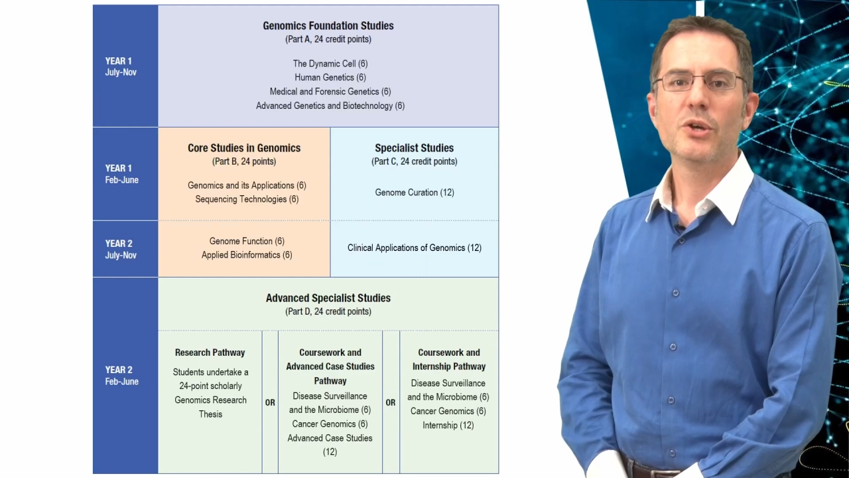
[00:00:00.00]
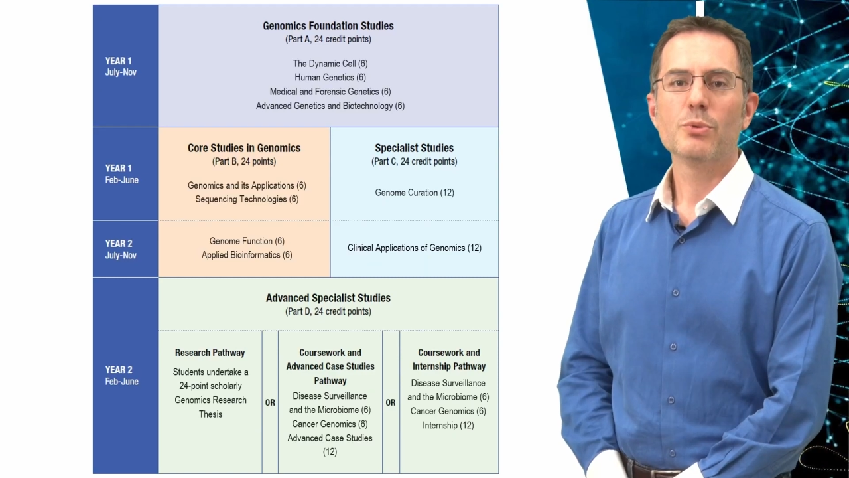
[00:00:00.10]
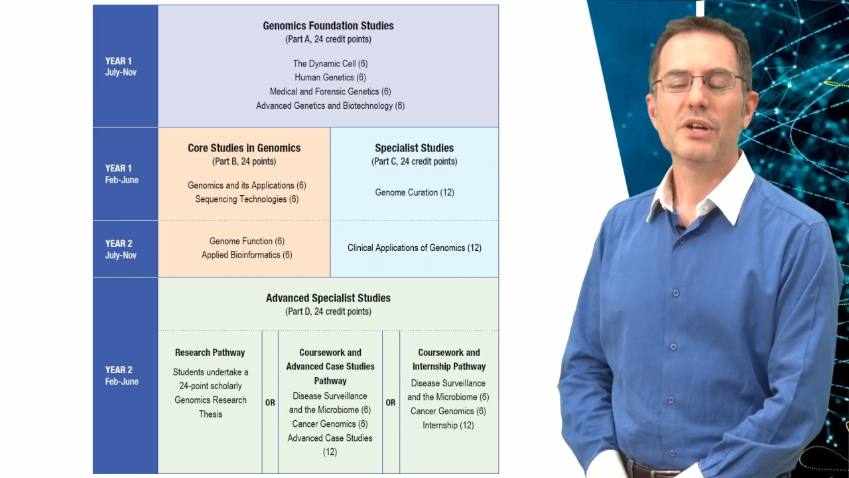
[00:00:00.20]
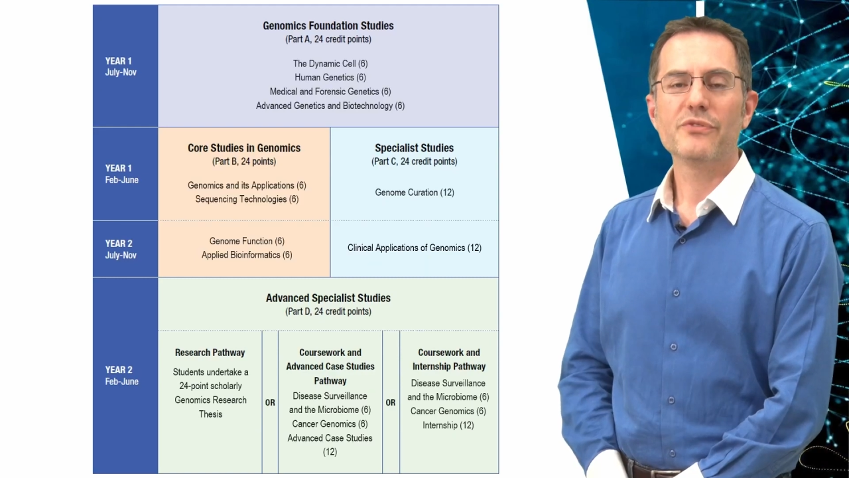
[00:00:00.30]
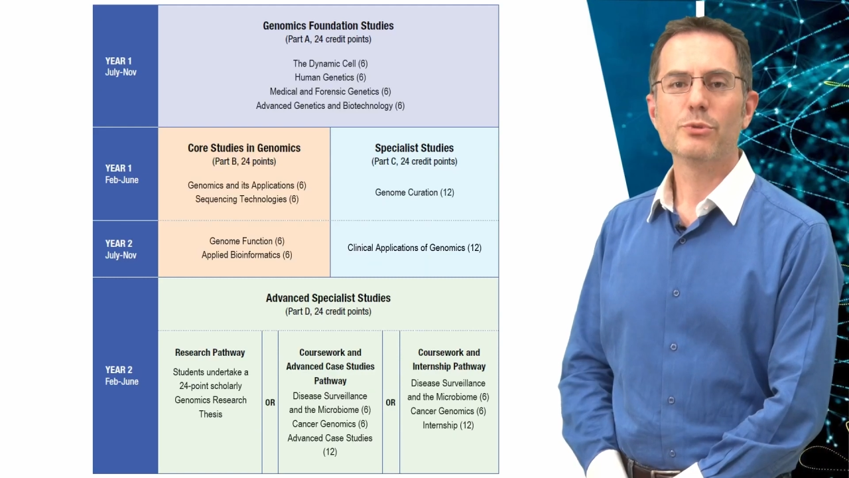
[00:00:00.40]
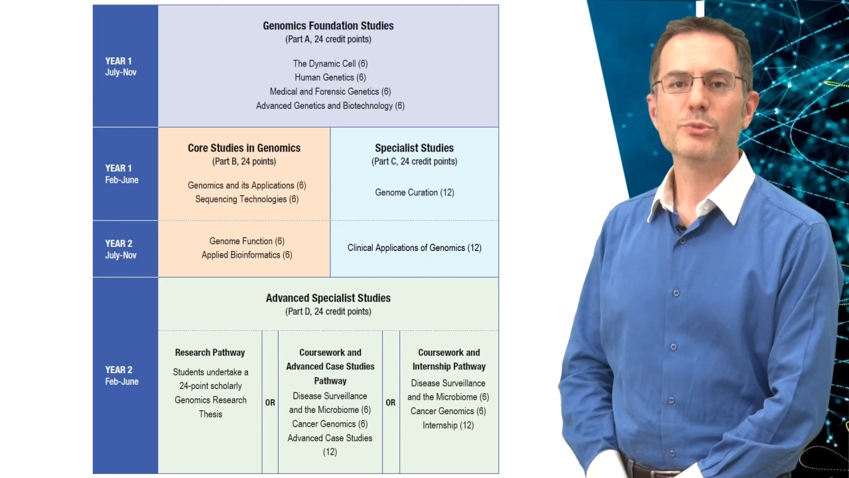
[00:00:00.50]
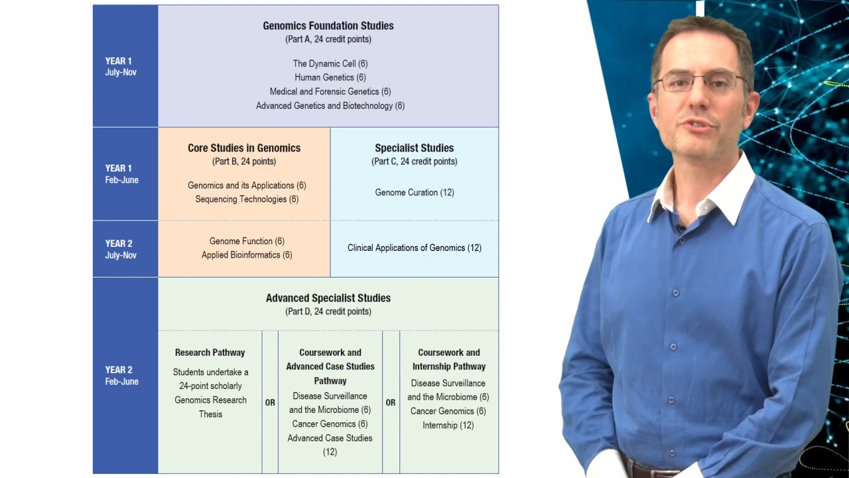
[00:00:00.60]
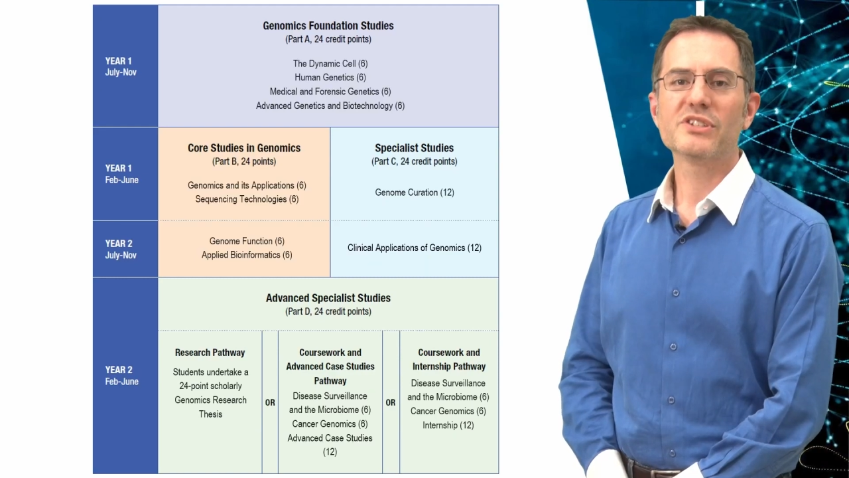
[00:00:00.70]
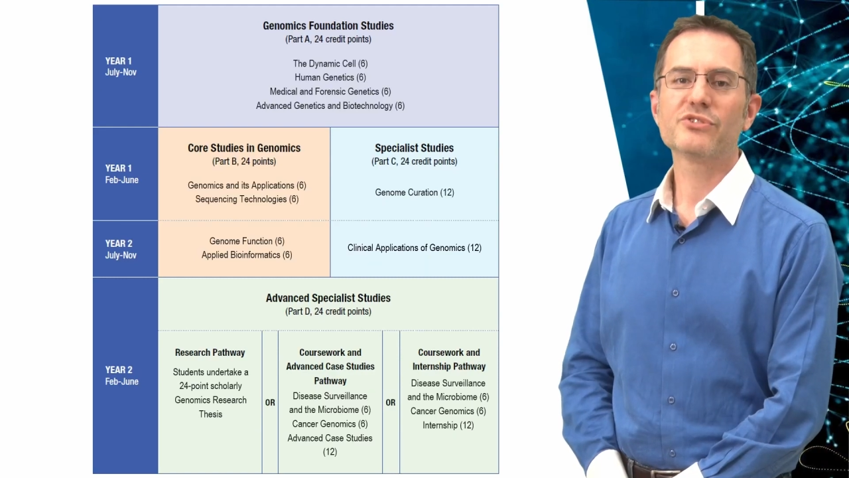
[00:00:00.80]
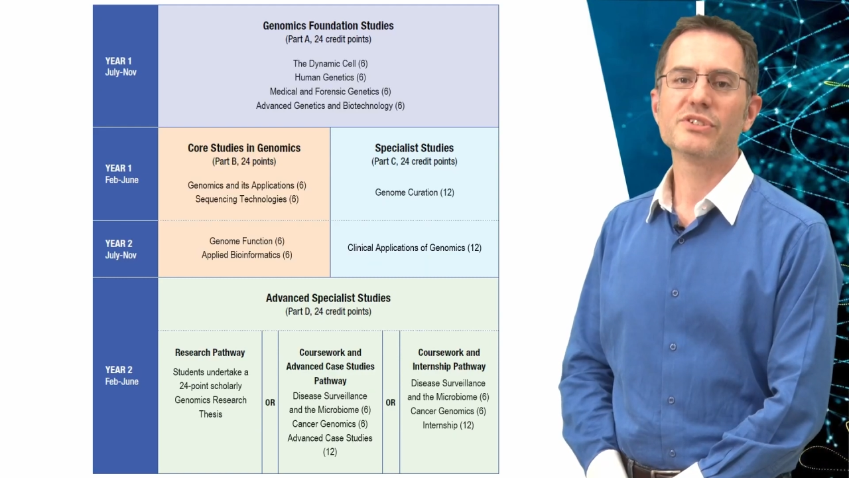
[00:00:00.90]
where if you're more
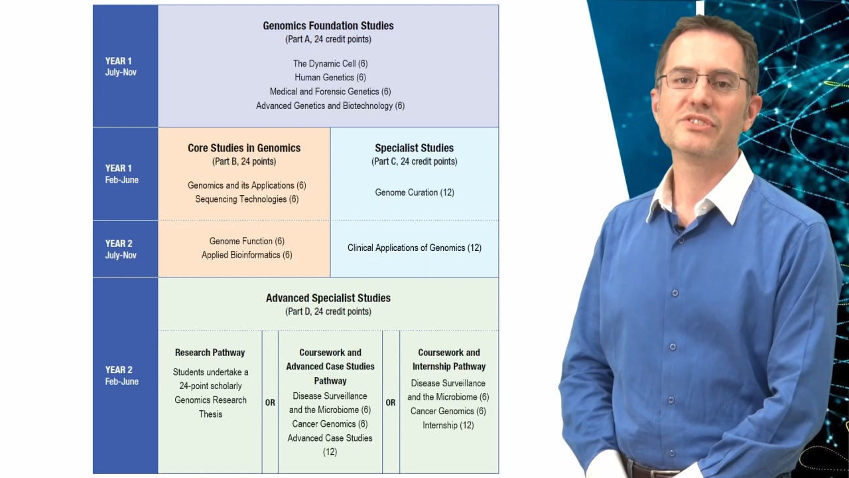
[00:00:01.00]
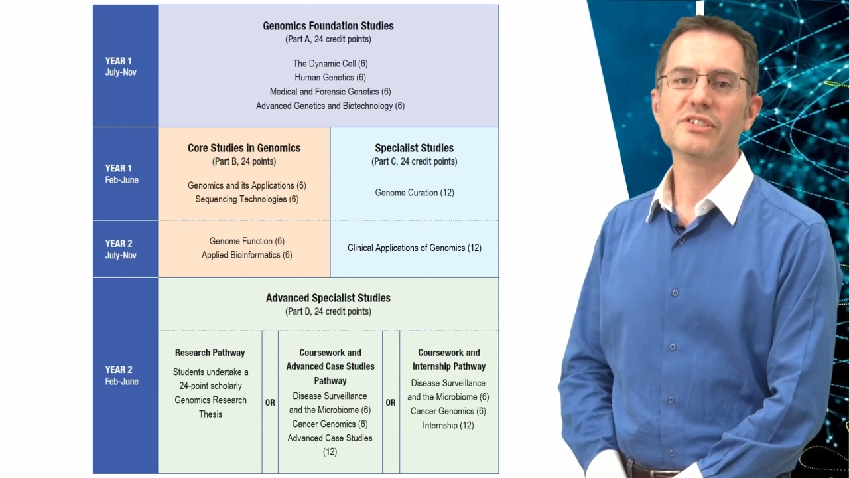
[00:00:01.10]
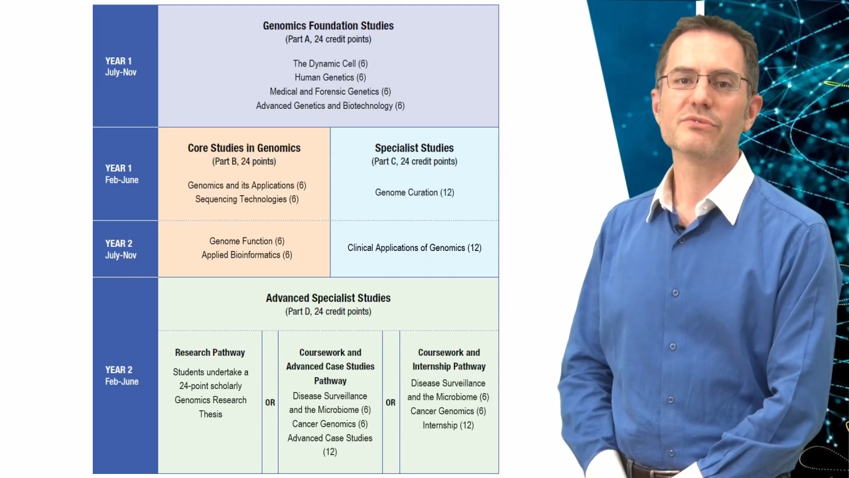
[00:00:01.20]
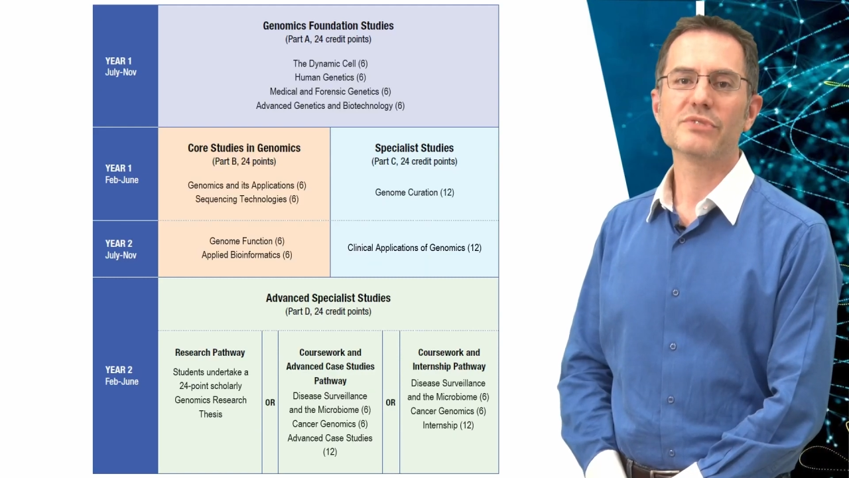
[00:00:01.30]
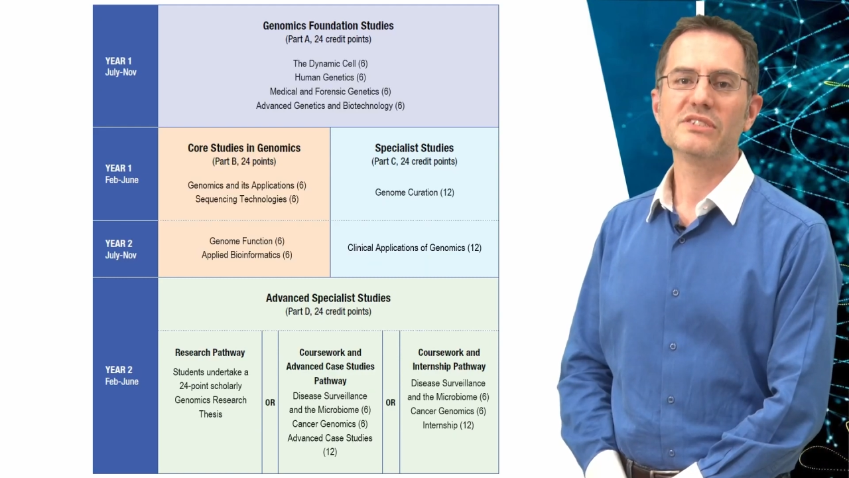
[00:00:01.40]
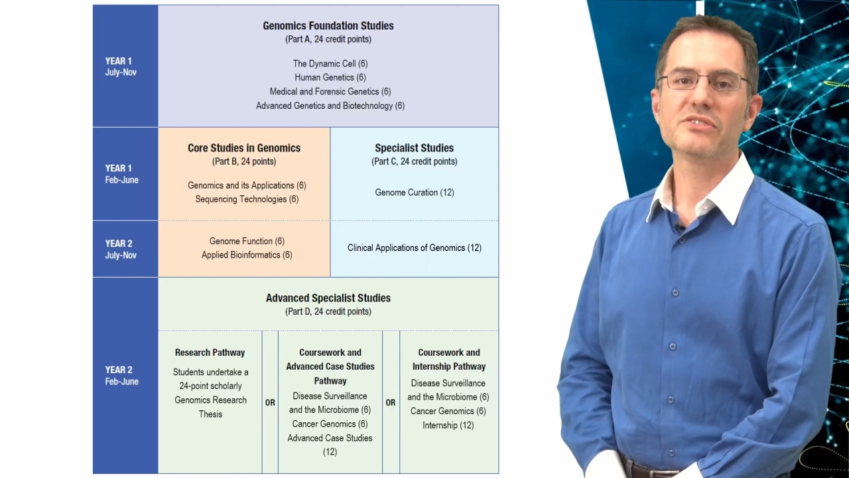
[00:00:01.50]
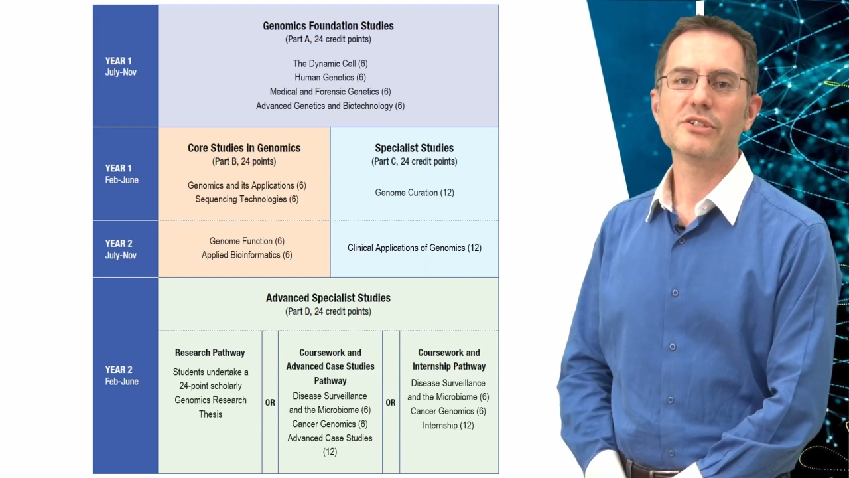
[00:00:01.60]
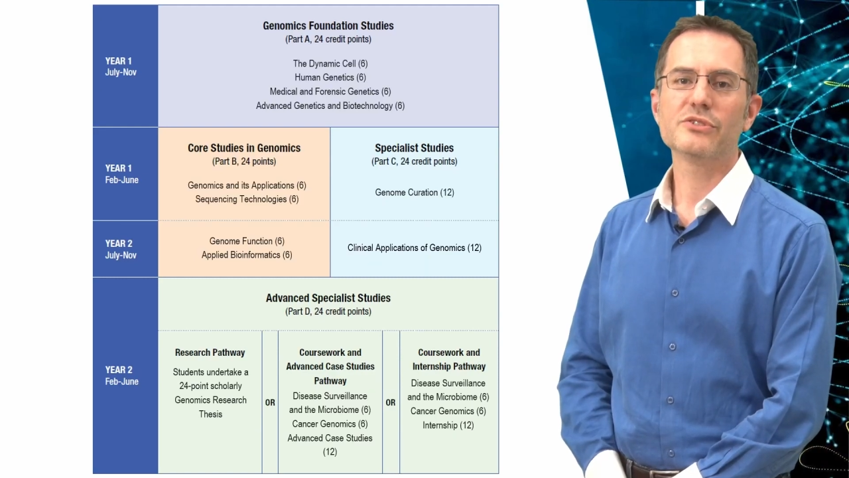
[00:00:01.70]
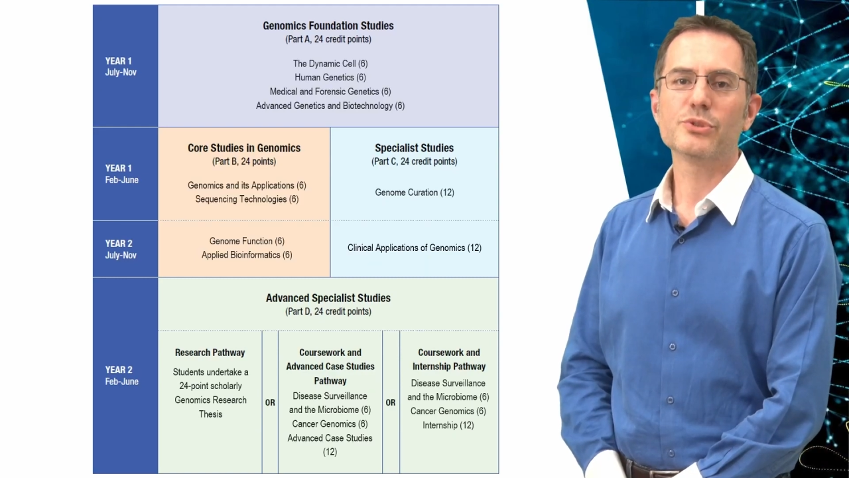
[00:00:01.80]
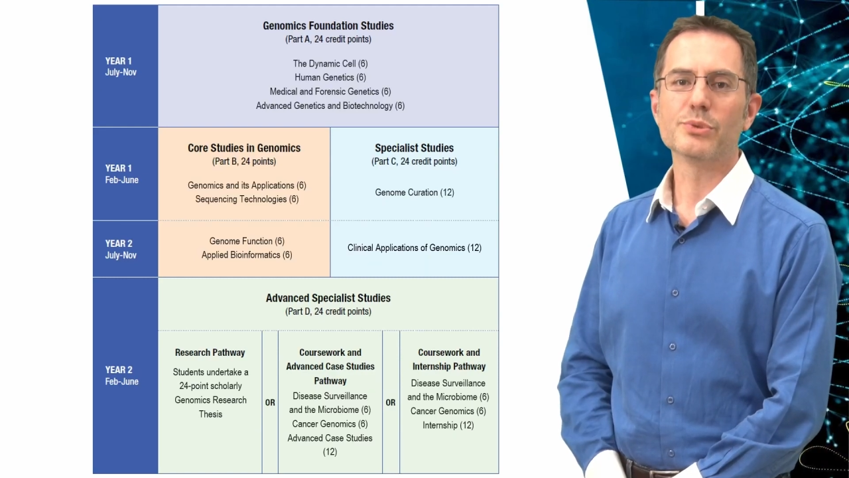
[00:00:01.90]
interested in
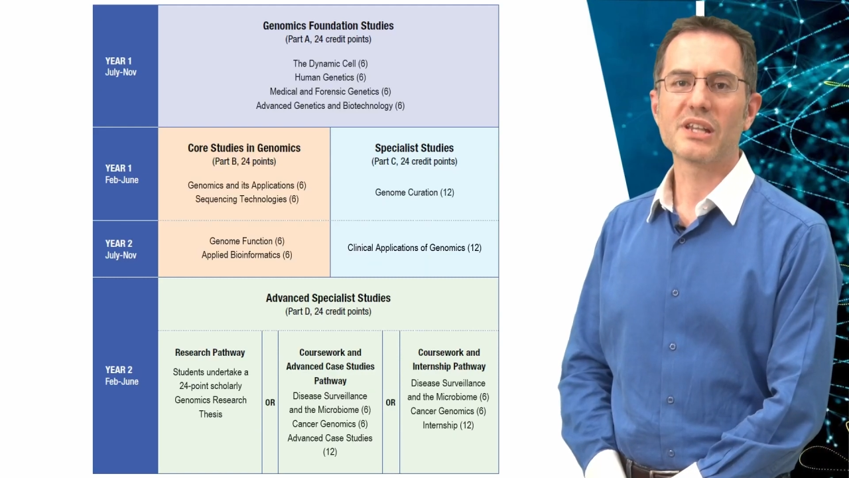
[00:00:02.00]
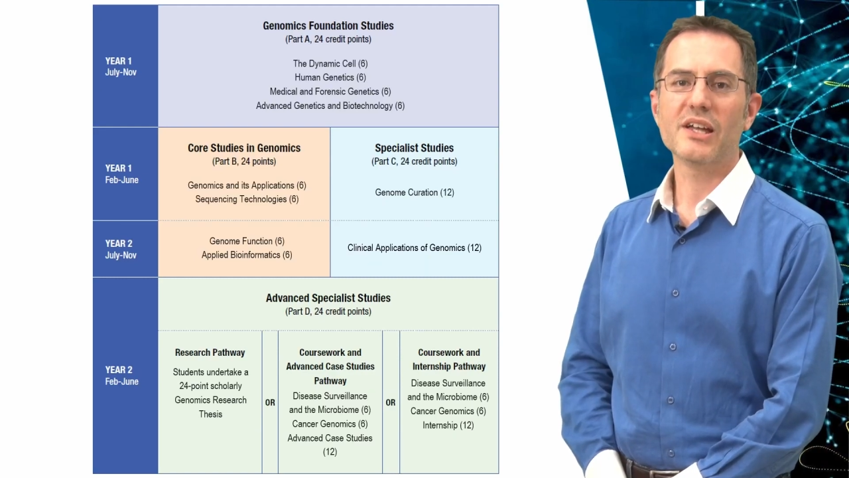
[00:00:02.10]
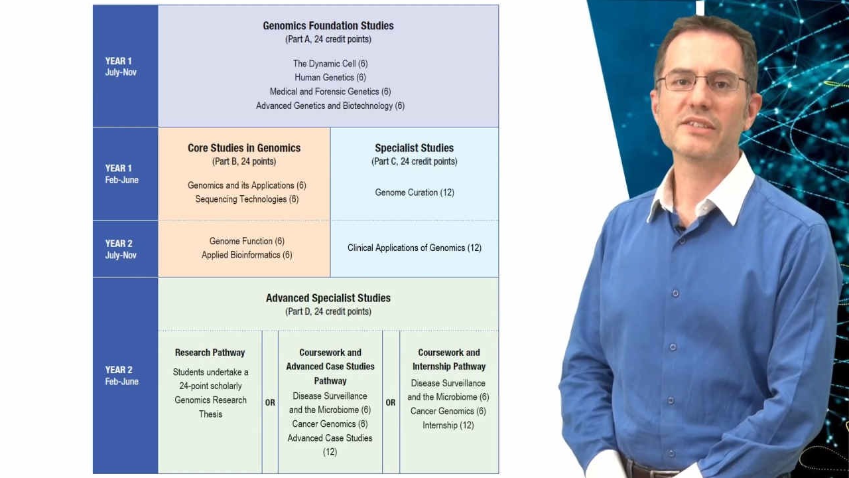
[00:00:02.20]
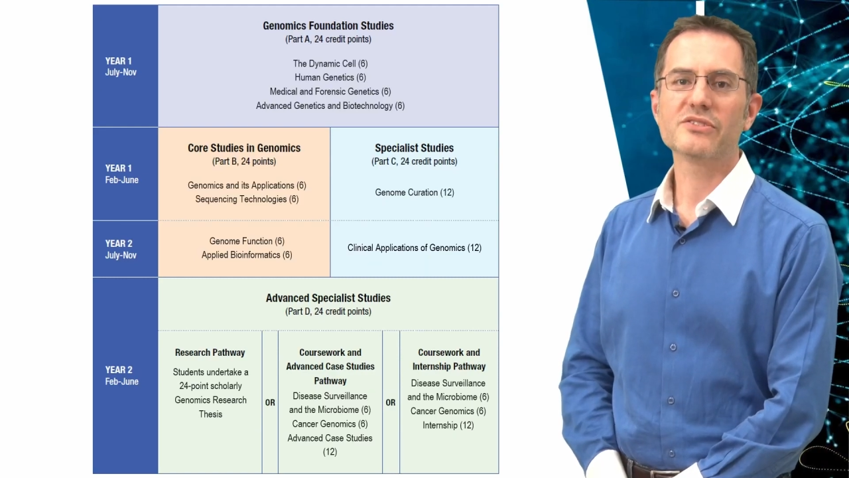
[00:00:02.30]
research or would like